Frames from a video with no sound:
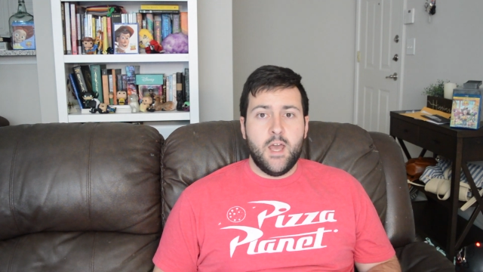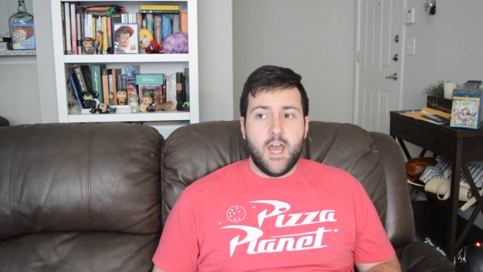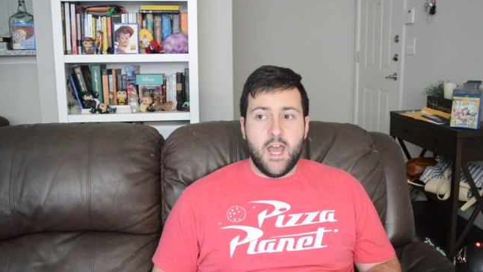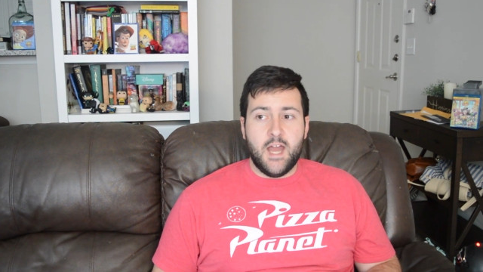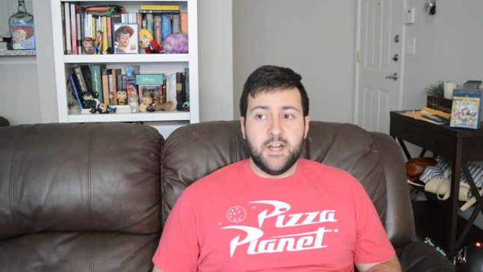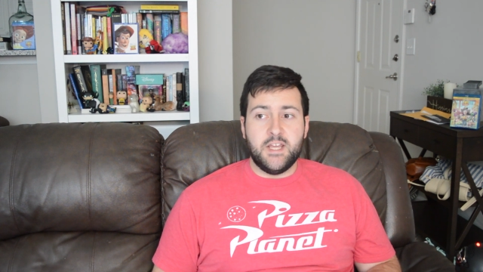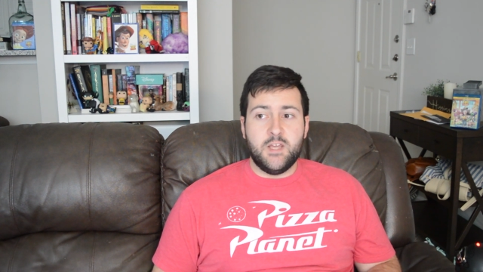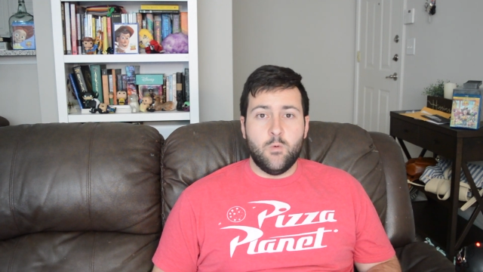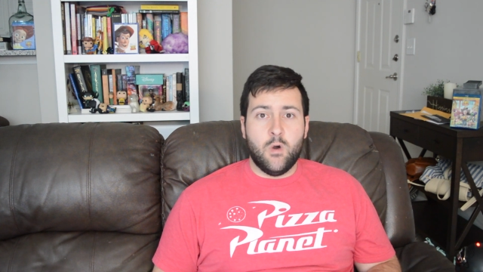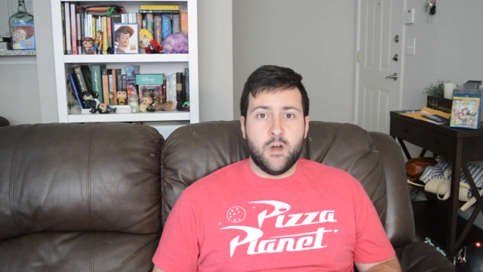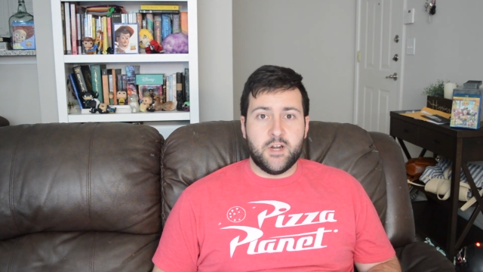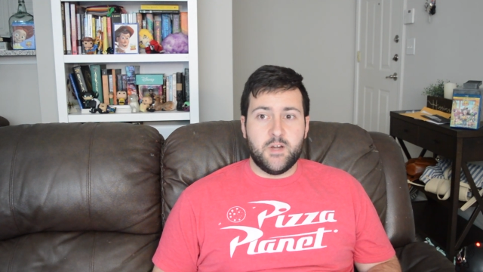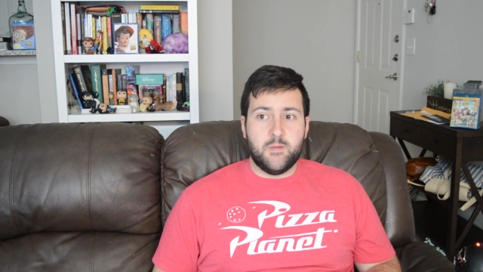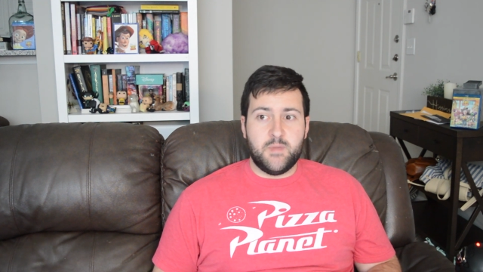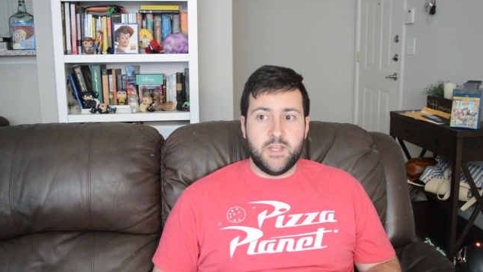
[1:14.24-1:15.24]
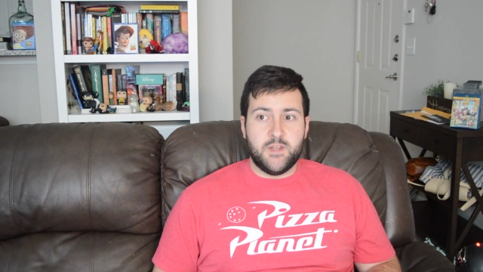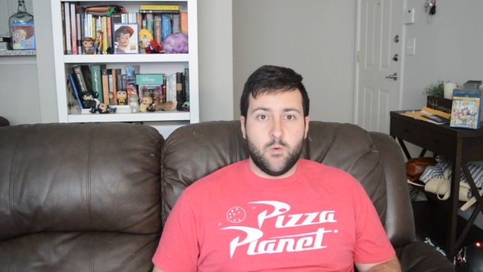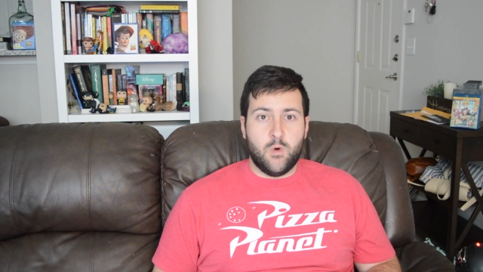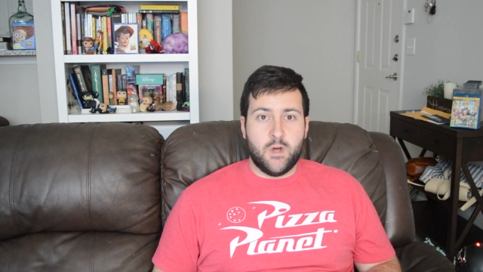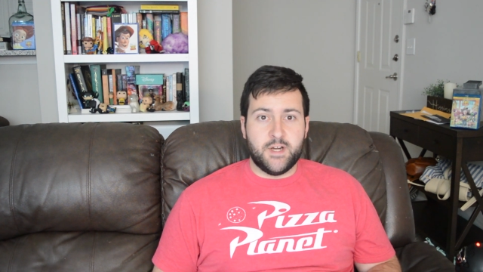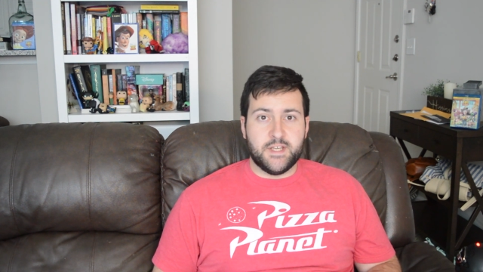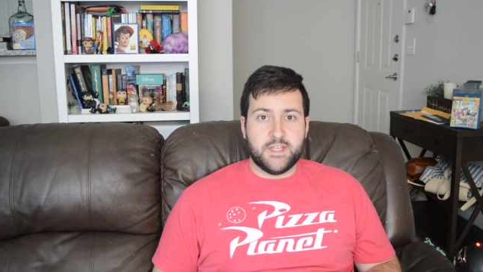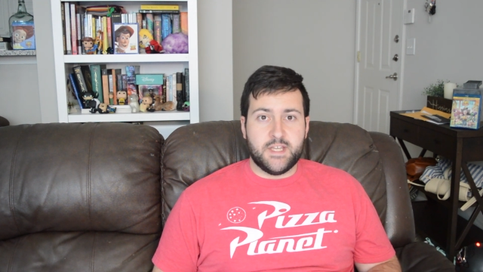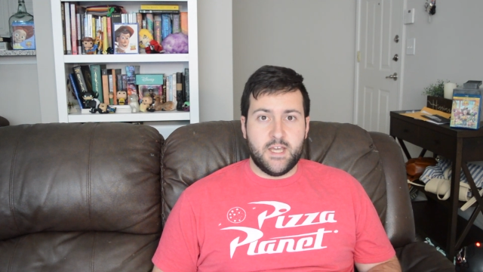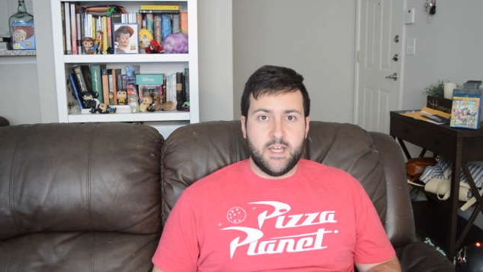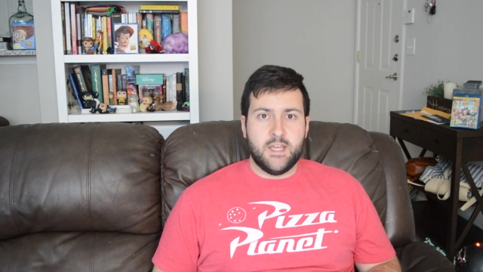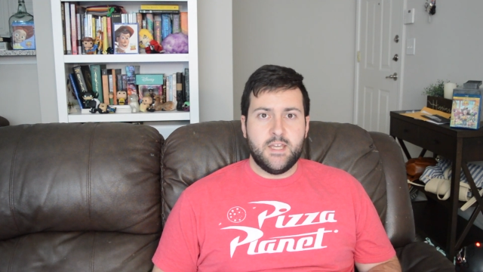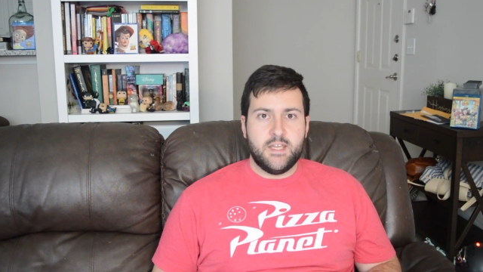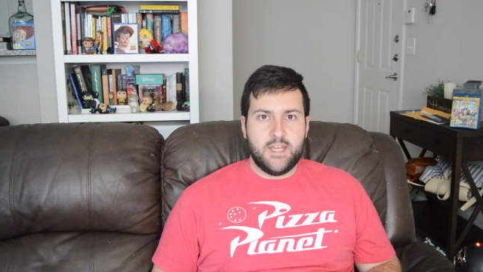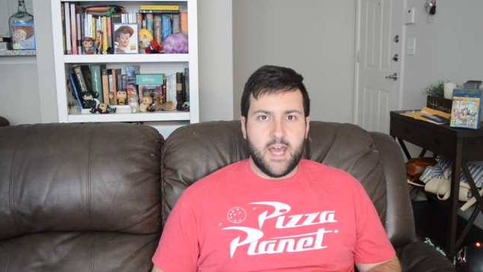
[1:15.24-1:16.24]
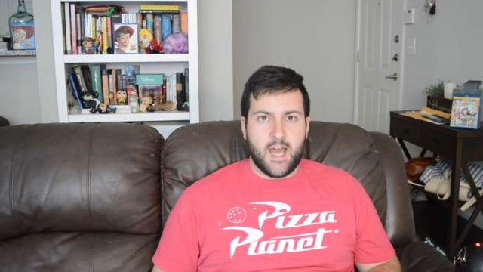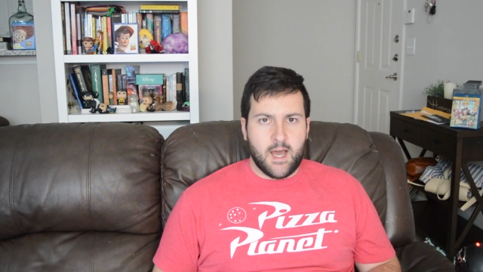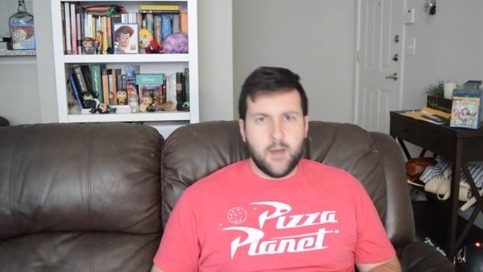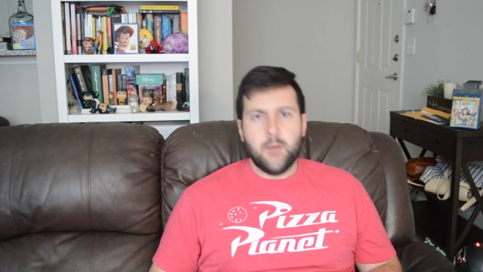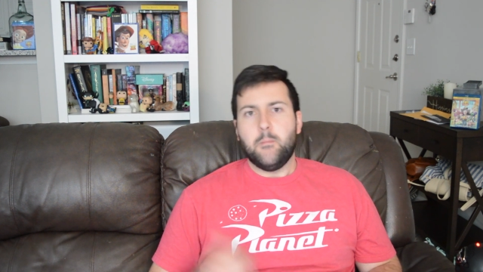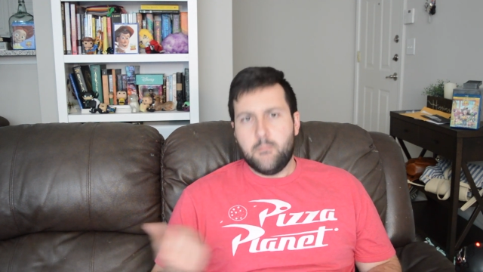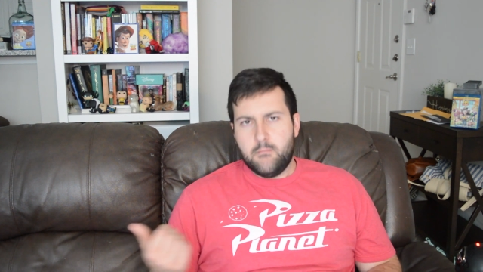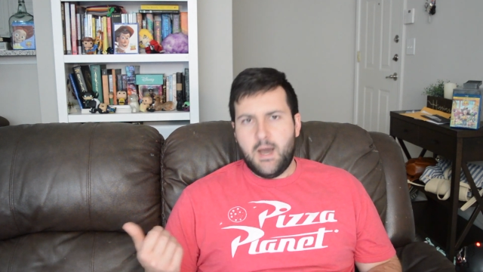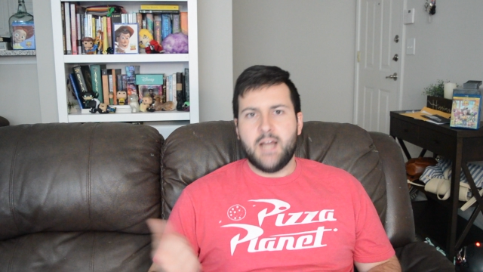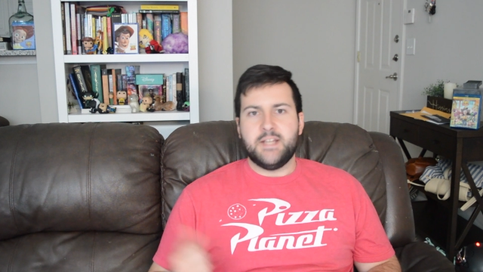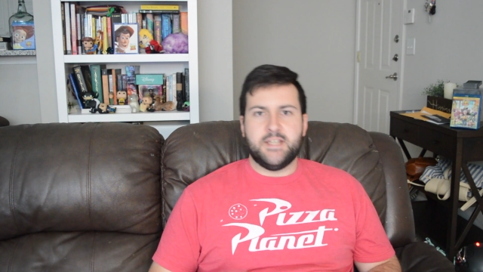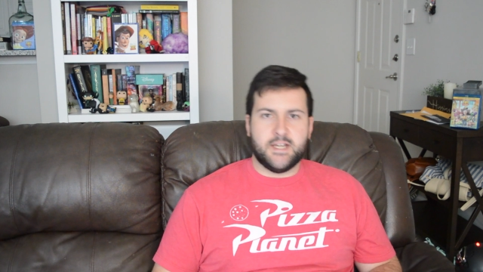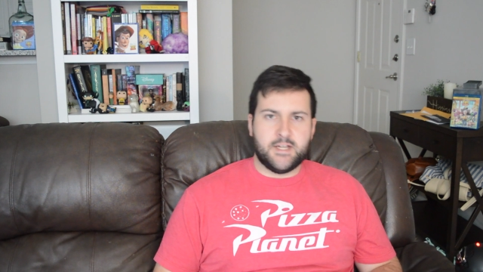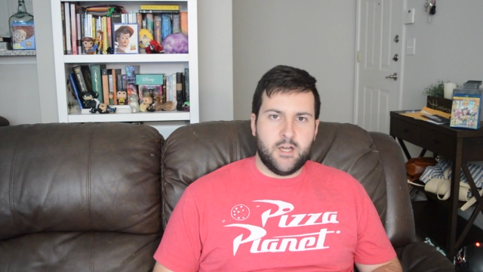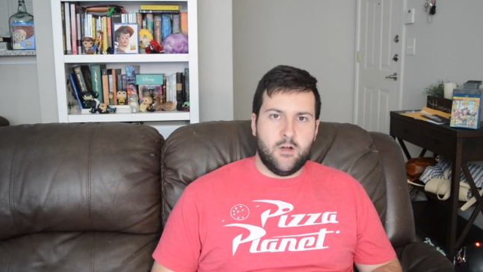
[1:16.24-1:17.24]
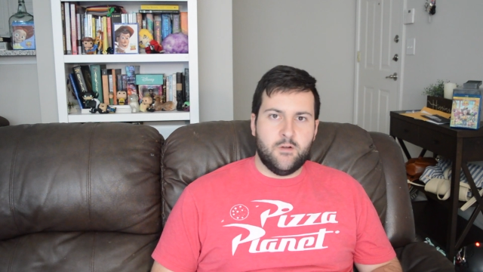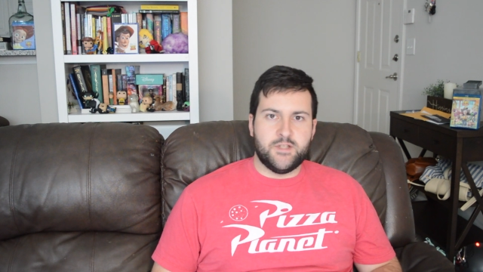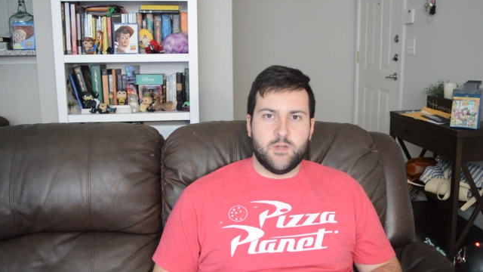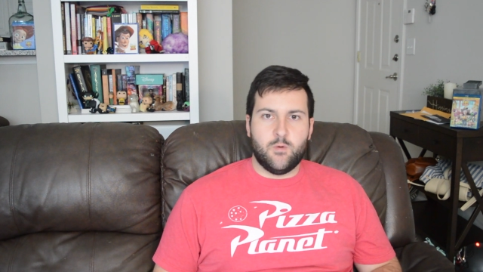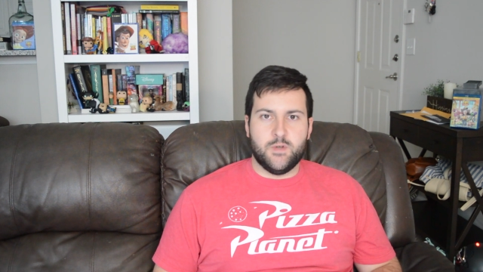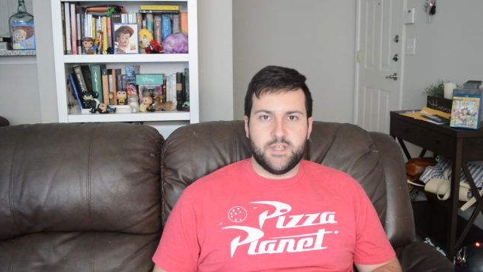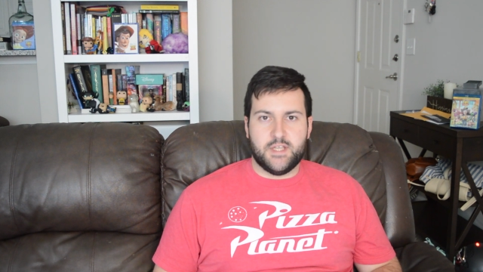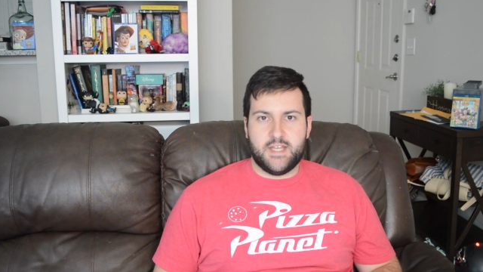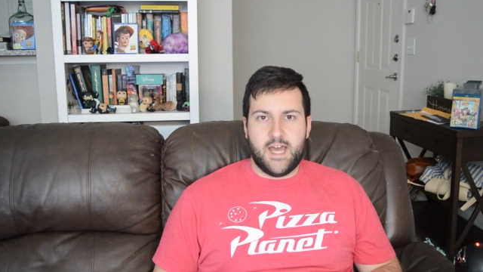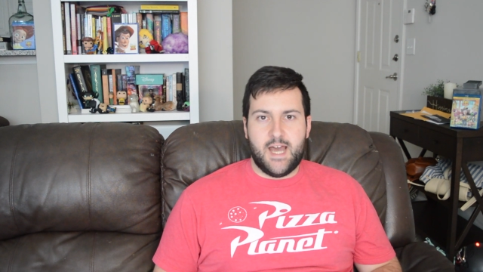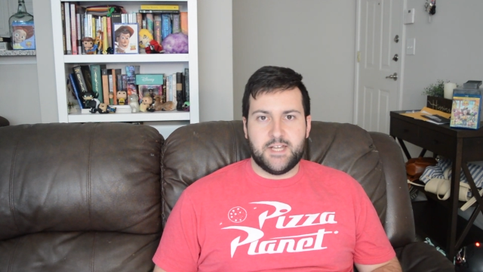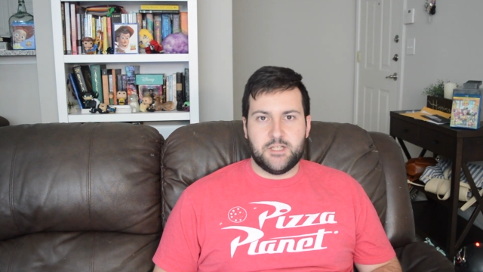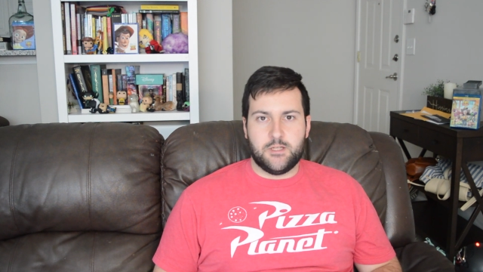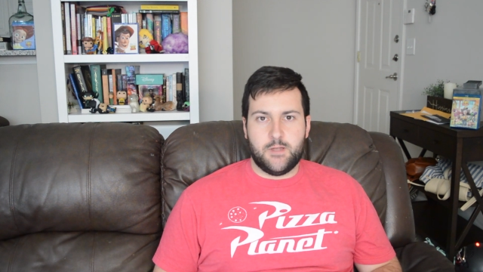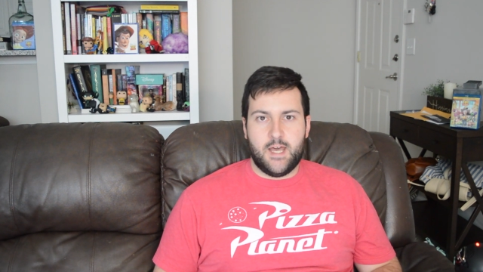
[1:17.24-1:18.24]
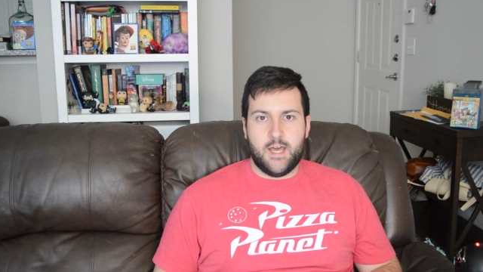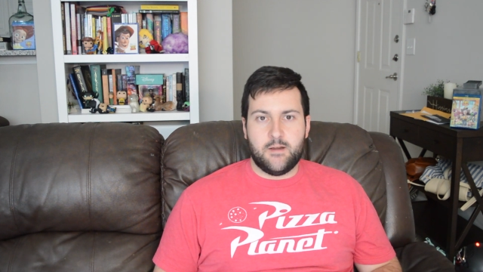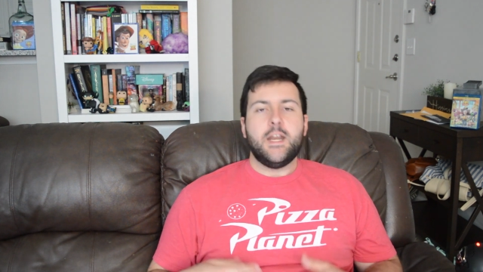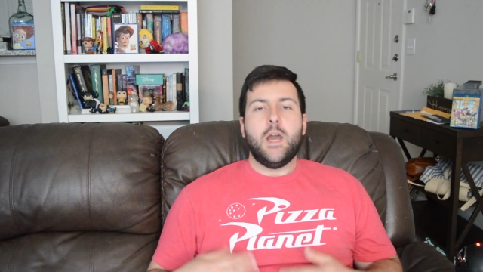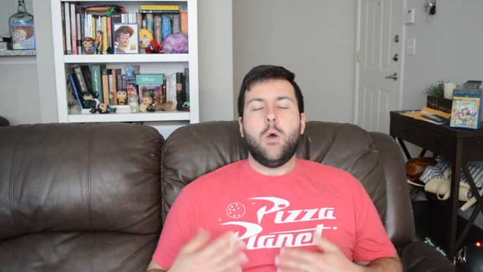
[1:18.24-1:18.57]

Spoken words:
and he wanted to be the one to say, yeah, my technology was attached to that.